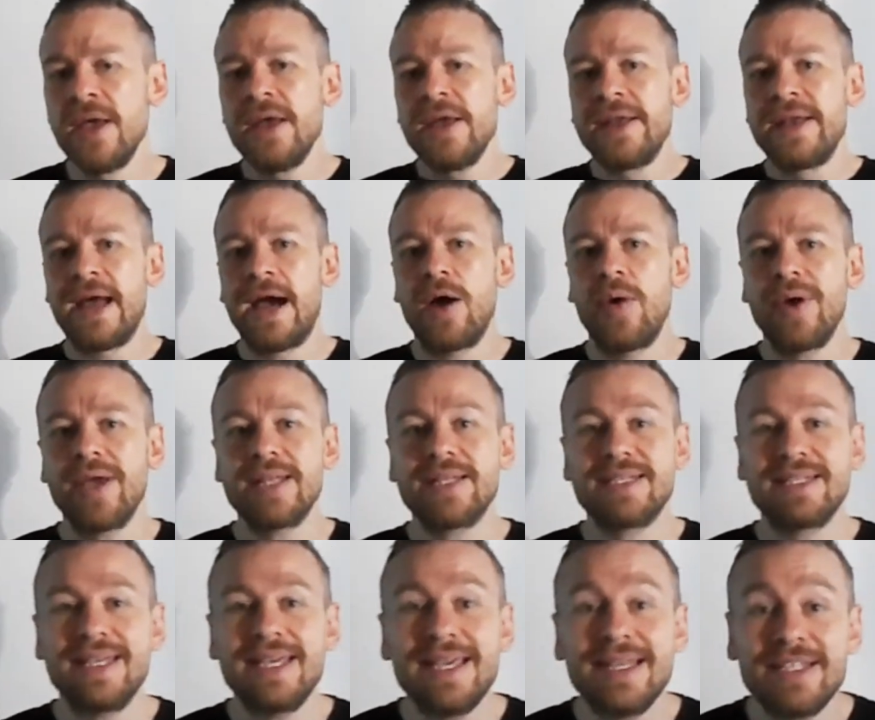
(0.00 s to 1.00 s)
Now it
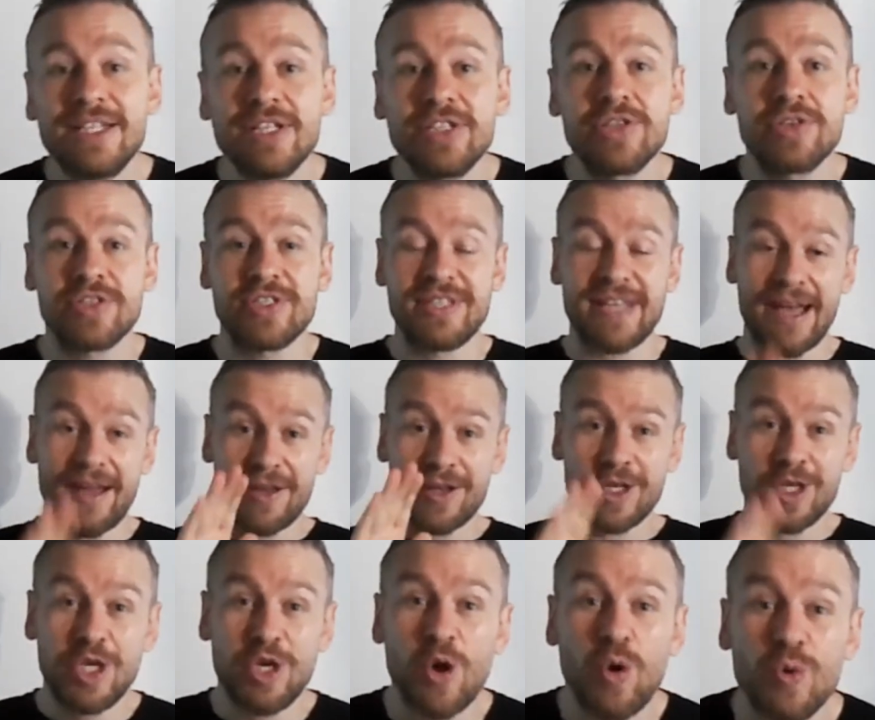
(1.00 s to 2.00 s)
teaches us that
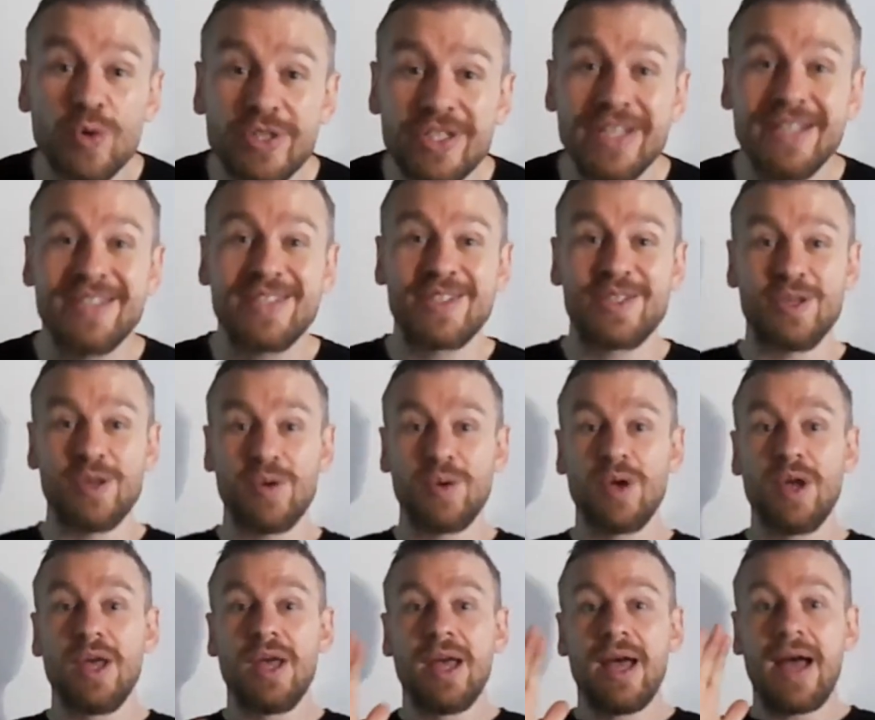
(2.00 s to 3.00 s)
Kyojitsu
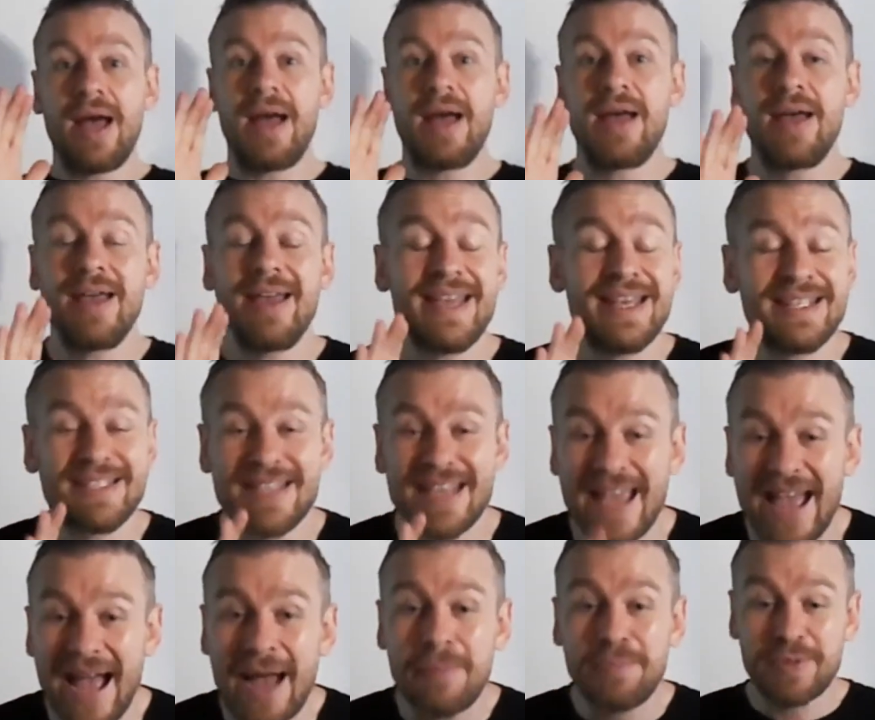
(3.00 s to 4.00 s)
is the
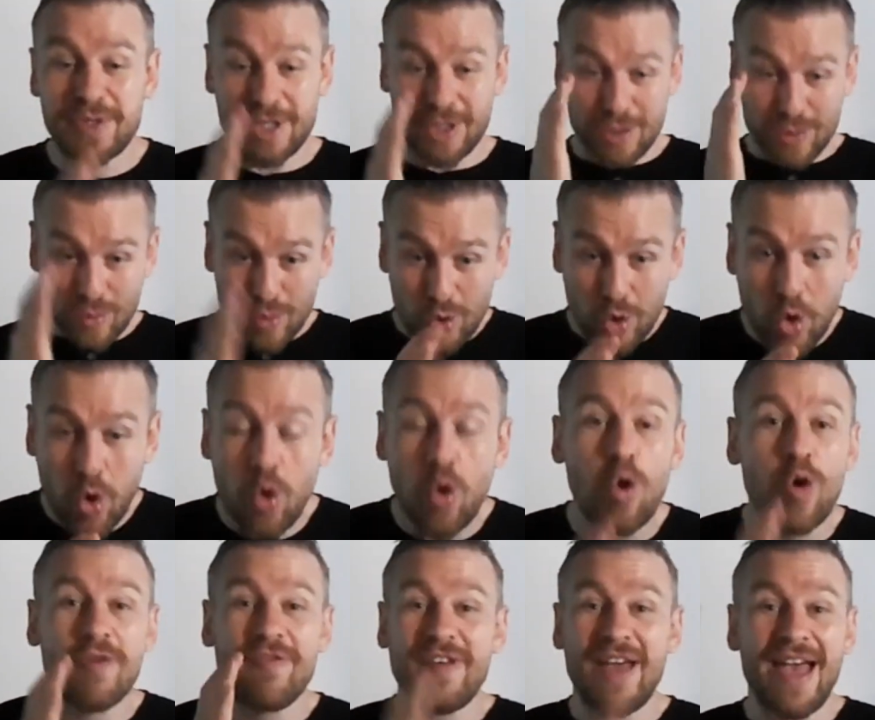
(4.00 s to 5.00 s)
absolute
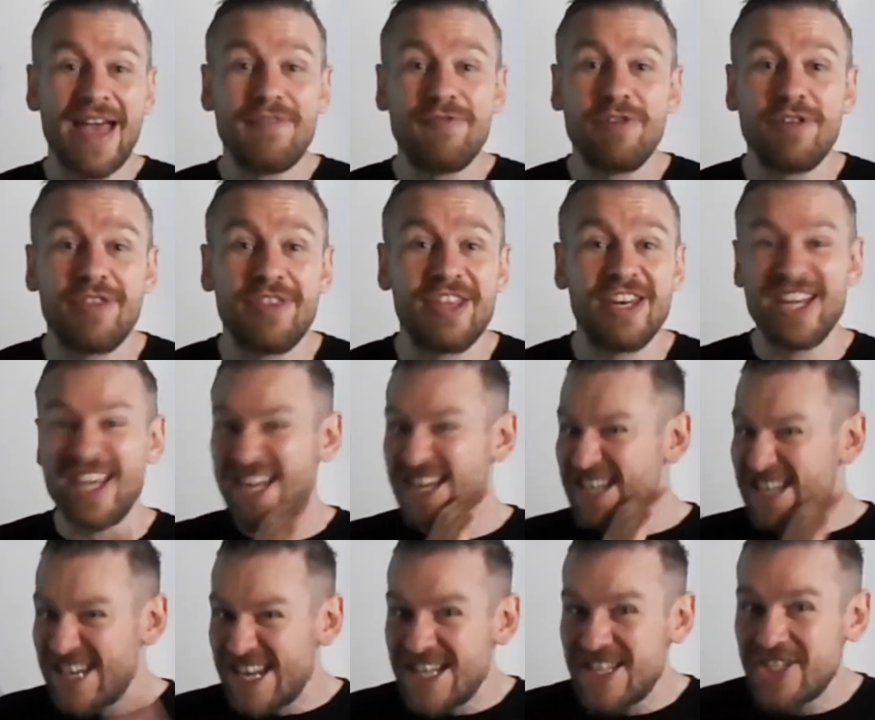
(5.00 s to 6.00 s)
core of everything
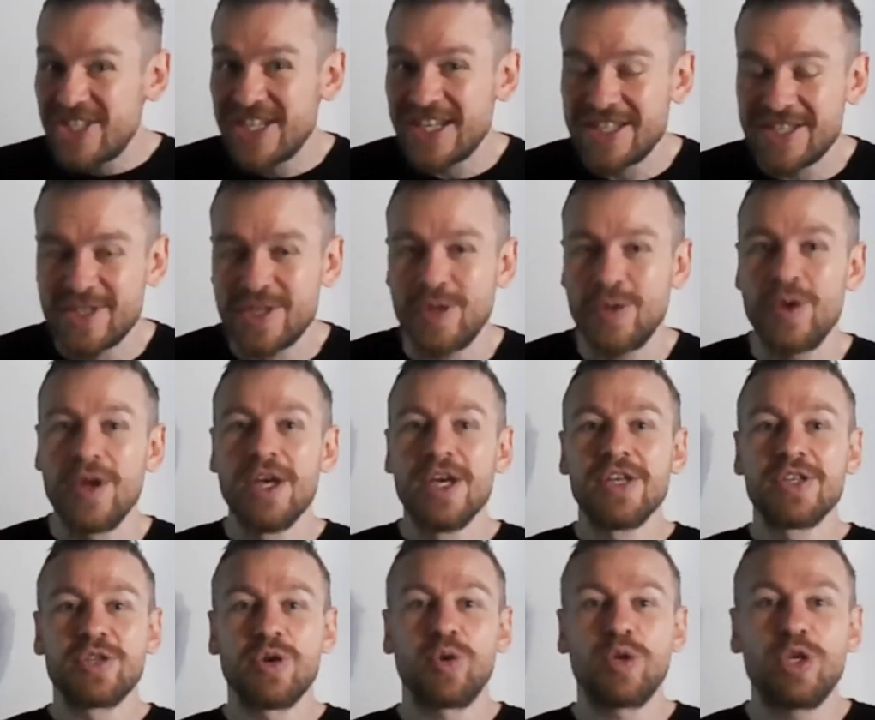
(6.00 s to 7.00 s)
in ninjutsu.
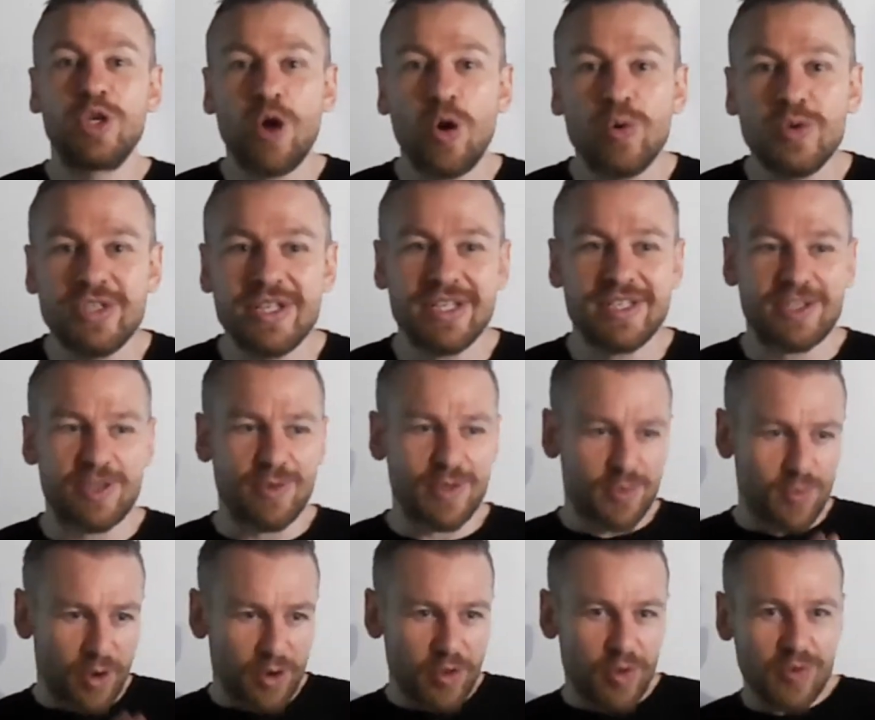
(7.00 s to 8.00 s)
So Kyojitsu is
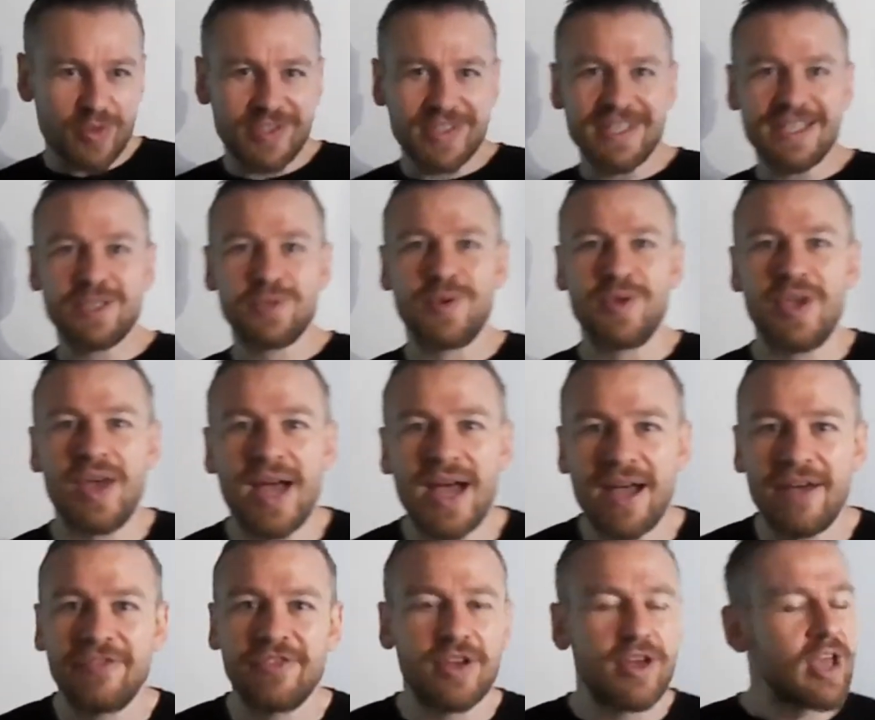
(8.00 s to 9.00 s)
one of those things where you
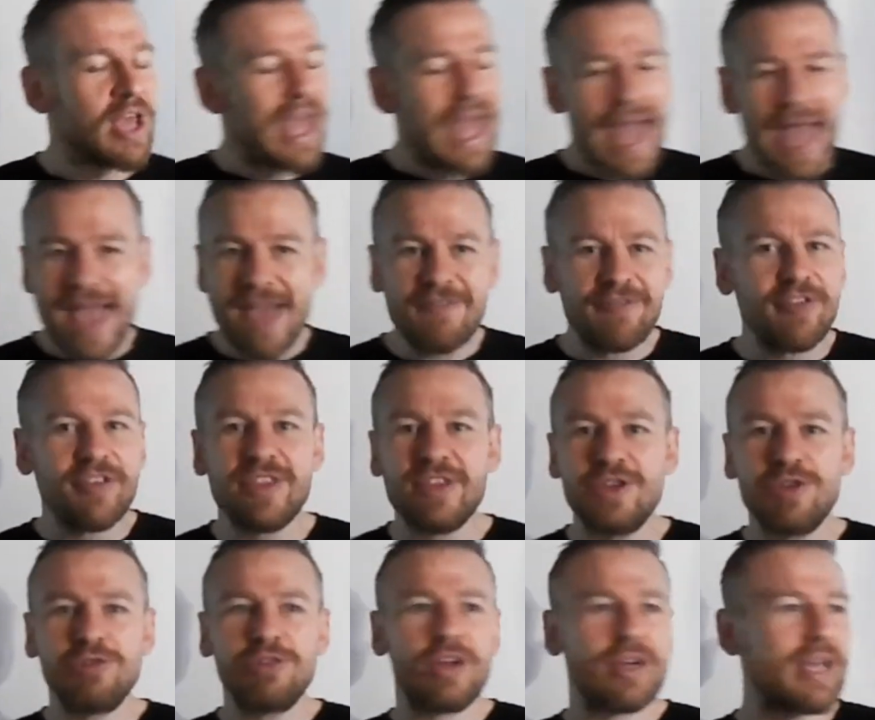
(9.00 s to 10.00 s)
have to, everything
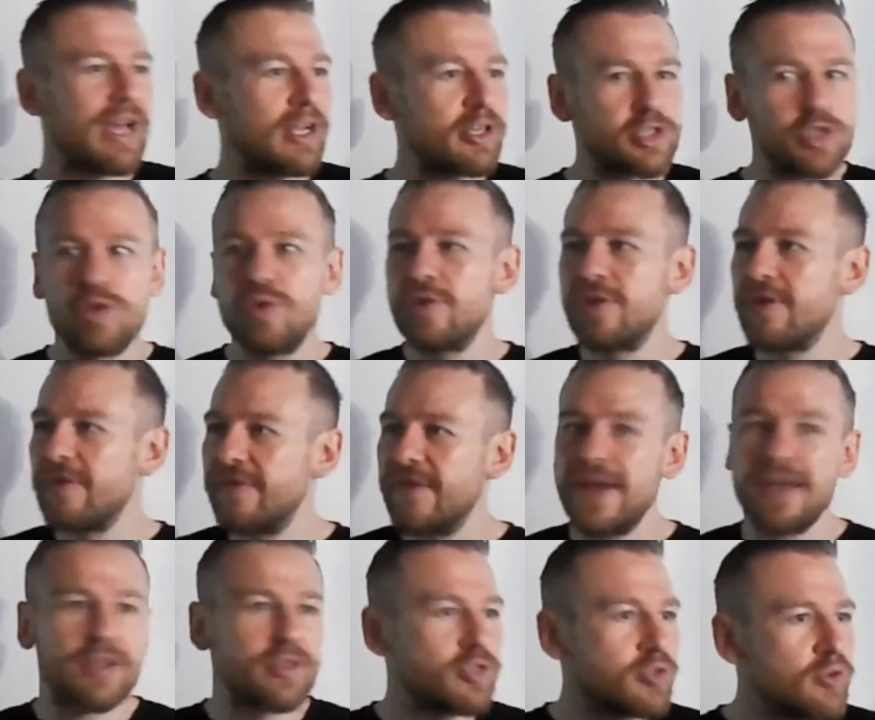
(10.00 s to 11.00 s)
you look at, truth or
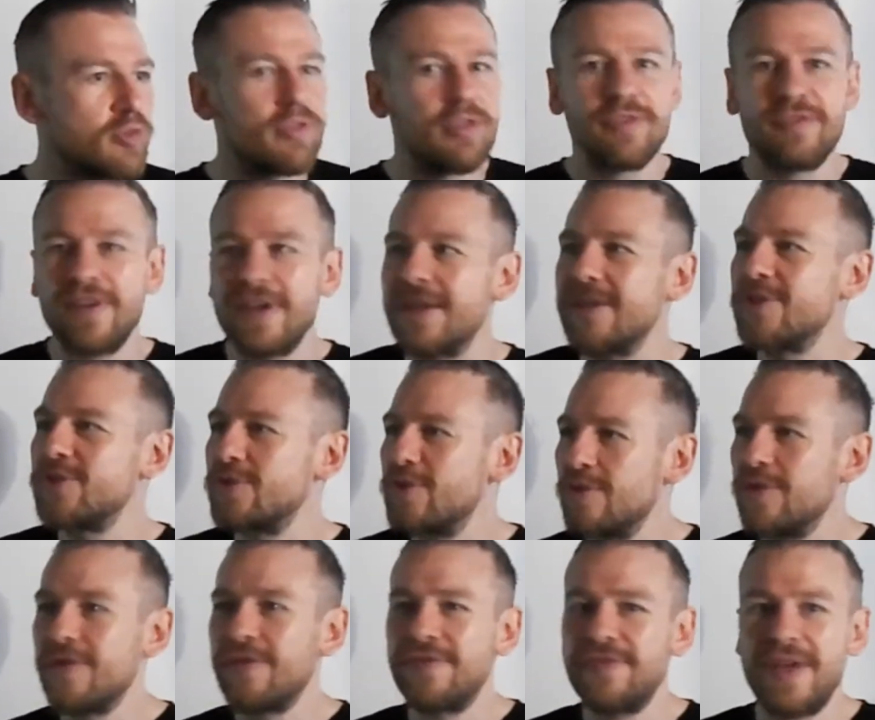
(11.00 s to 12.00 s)
fake, truth or fake,
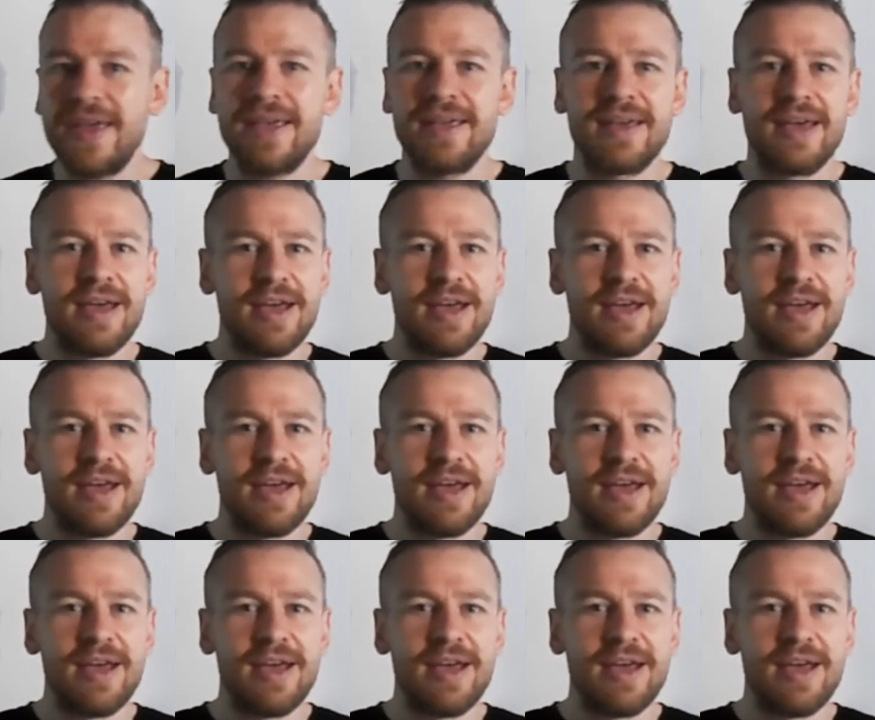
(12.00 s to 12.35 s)
truth or fake.